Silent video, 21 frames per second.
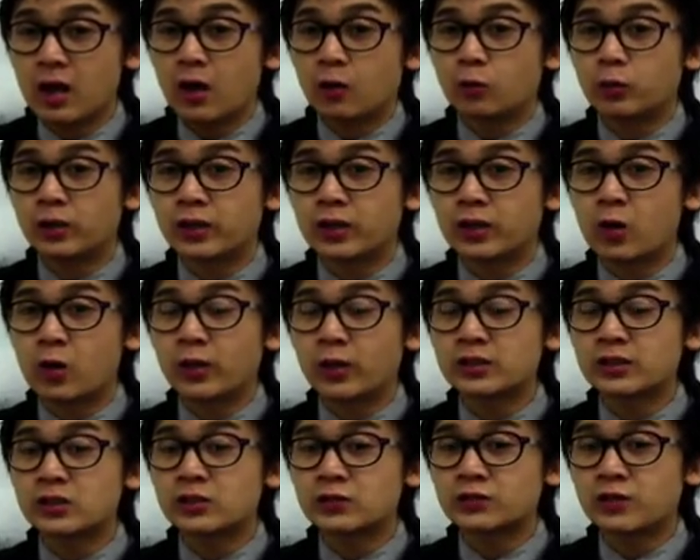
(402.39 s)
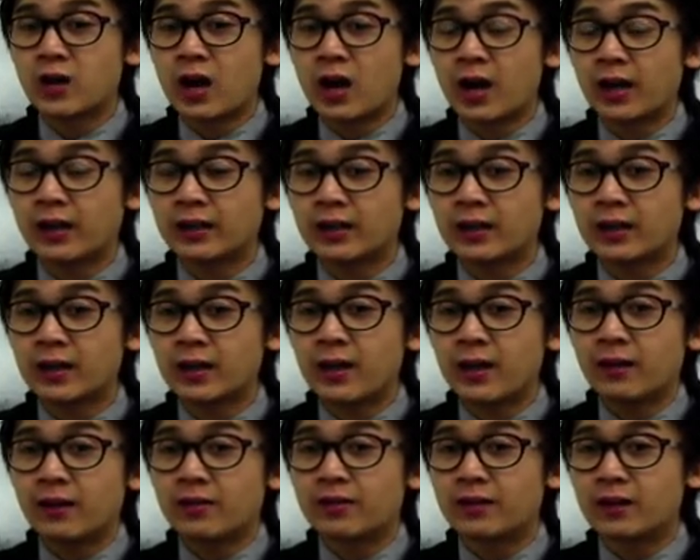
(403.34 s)
we're going to find
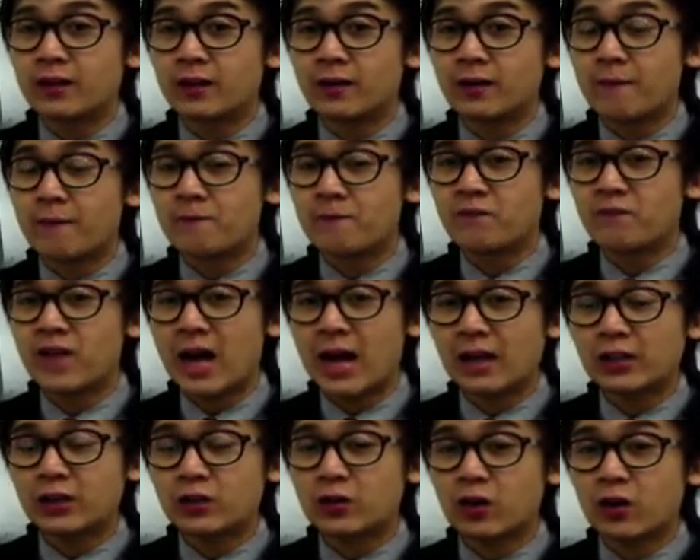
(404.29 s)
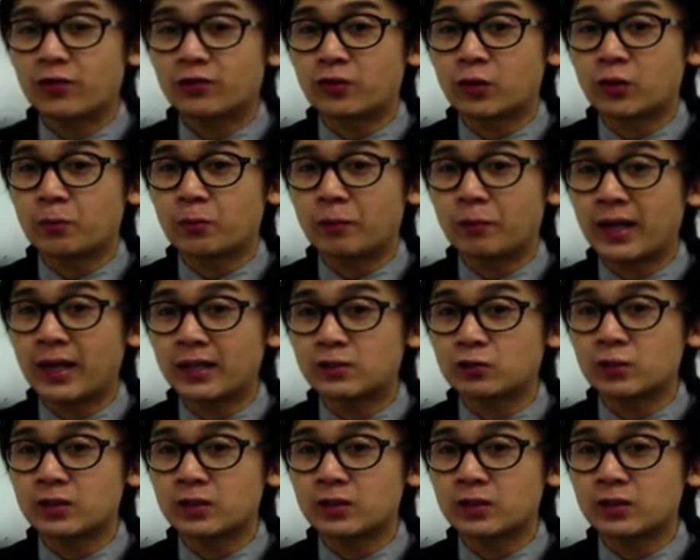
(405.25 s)
the value of your base,